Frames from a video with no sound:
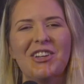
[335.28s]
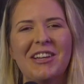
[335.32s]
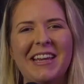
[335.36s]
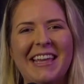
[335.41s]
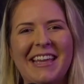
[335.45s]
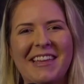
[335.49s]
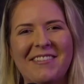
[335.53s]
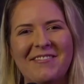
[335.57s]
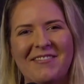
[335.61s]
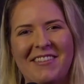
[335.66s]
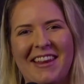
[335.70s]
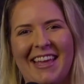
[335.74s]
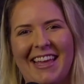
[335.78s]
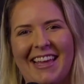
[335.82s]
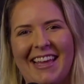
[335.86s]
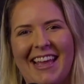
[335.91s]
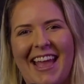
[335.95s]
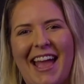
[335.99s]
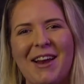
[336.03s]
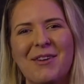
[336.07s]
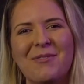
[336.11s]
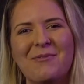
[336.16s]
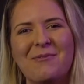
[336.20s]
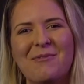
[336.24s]
evening
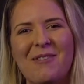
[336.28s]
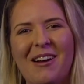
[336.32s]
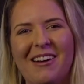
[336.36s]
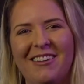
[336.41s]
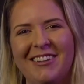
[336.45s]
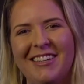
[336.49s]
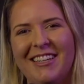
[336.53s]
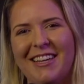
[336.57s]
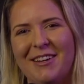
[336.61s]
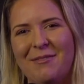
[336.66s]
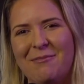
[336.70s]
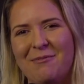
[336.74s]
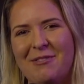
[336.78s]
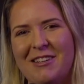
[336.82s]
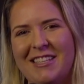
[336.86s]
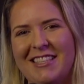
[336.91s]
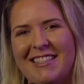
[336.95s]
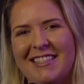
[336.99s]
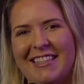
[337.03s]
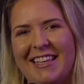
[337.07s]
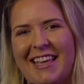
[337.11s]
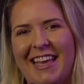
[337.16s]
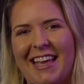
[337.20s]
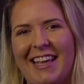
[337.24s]
and welcome
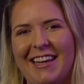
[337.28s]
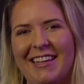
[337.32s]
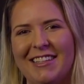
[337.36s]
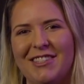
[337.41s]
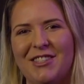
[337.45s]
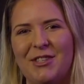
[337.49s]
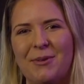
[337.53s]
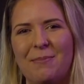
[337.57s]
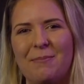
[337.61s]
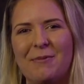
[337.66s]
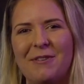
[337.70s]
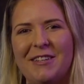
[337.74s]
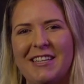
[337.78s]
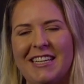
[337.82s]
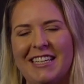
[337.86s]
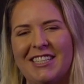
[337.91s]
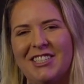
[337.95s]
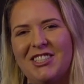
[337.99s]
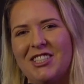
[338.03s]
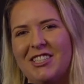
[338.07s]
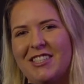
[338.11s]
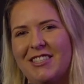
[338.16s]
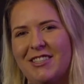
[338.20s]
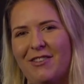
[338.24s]
once again to
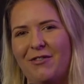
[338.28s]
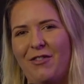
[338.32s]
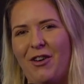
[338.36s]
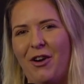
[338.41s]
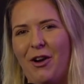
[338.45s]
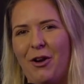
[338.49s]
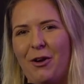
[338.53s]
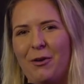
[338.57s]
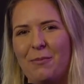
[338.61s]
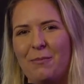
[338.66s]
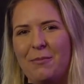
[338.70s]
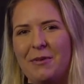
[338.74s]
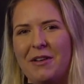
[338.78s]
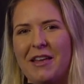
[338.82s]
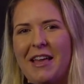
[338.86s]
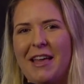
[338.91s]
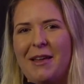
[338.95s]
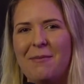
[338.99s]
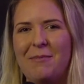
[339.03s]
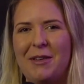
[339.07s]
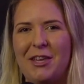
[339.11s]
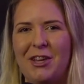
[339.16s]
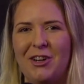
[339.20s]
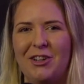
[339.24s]
Predictions of Hope
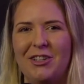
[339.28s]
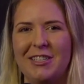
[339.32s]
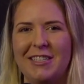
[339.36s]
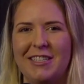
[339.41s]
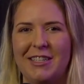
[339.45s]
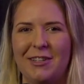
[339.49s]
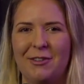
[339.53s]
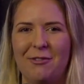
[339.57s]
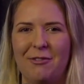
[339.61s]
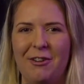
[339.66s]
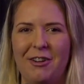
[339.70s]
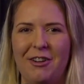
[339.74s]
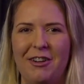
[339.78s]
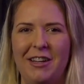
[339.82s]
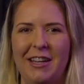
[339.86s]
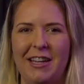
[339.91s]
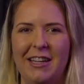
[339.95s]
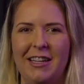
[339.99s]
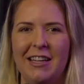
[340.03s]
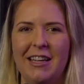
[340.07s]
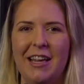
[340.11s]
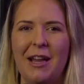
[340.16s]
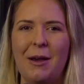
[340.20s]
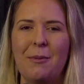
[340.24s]
Beyond
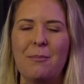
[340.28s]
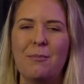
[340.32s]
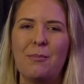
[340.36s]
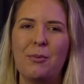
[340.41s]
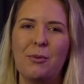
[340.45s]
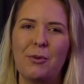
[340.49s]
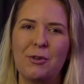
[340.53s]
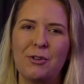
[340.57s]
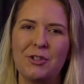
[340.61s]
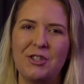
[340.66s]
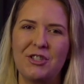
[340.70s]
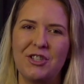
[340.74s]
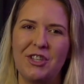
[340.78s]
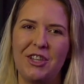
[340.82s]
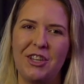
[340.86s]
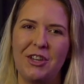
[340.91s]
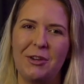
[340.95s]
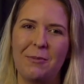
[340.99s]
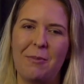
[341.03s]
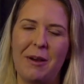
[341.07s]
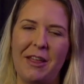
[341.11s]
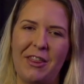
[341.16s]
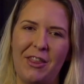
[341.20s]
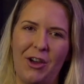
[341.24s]
Corona, brought to you
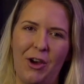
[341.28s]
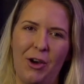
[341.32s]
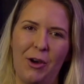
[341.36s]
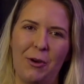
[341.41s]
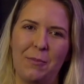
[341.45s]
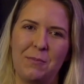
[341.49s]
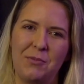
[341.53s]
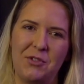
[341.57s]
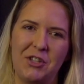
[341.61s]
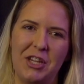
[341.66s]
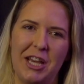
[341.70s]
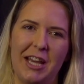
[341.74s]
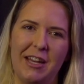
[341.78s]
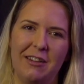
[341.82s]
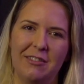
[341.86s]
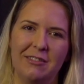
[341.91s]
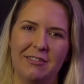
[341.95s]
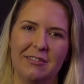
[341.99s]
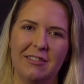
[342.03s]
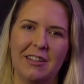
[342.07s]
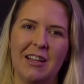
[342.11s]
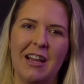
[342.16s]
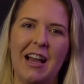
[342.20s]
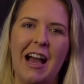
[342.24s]
by the Hope
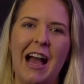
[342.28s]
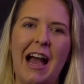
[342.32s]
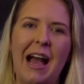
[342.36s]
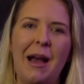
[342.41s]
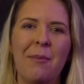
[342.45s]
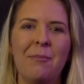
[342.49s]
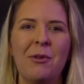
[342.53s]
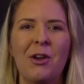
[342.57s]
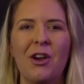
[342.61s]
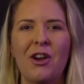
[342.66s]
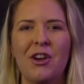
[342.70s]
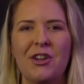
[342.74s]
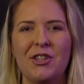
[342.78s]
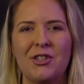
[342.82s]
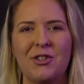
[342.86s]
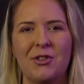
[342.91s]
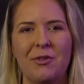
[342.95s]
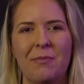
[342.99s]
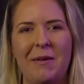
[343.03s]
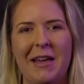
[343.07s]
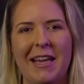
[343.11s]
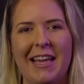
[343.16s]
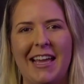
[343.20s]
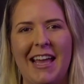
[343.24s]
Channel. I'm your host
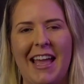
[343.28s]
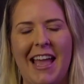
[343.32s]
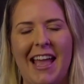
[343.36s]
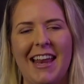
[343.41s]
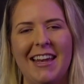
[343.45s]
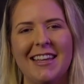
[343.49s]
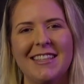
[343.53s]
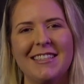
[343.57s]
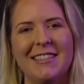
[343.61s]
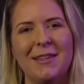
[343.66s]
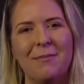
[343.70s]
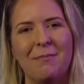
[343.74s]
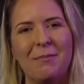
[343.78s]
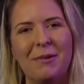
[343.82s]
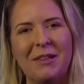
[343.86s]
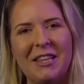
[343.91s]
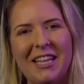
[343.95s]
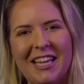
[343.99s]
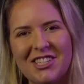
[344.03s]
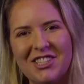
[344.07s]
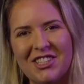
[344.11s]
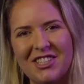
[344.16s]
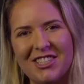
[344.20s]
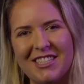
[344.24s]
Rebecca, and it's a
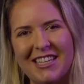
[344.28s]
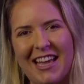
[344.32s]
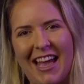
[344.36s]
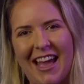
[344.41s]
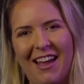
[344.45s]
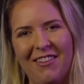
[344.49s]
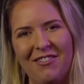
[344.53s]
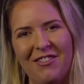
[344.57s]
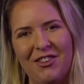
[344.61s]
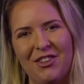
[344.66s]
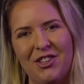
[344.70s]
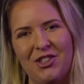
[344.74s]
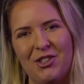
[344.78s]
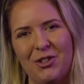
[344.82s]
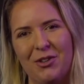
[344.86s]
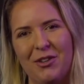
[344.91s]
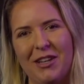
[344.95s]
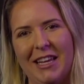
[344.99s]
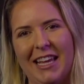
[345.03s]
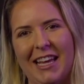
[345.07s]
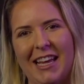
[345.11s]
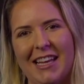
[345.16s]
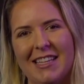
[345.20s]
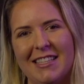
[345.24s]
pleasure to have you
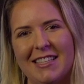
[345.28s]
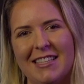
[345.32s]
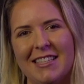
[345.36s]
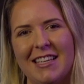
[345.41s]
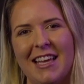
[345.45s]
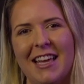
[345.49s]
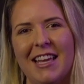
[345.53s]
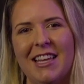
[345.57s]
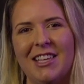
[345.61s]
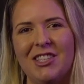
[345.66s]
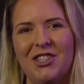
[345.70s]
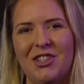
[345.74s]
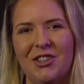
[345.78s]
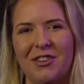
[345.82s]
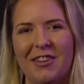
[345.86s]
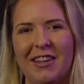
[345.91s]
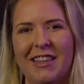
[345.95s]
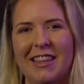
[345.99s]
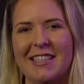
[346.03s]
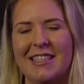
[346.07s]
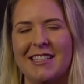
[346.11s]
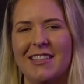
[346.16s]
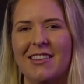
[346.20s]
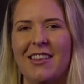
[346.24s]
joining us during
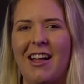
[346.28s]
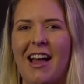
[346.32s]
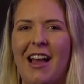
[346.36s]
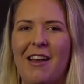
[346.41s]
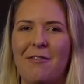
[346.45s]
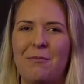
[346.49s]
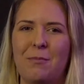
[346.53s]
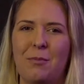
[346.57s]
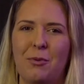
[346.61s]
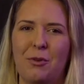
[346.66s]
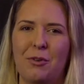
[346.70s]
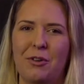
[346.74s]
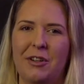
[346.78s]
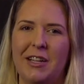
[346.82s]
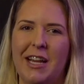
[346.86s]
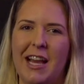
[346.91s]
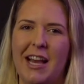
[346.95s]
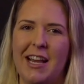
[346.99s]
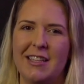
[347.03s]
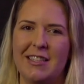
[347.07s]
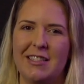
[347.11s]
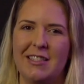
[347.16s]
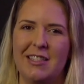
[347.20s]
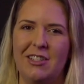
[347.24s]
this live
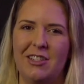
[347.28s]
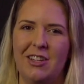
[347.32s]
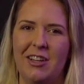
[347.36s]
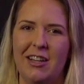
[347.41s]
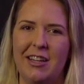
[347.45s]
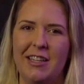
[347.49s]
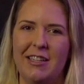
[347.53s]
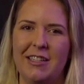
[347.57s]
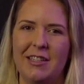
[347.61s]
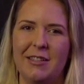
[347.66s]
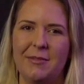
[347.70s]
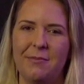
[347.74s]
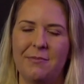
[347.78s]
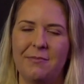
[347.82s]
broadcast tonight.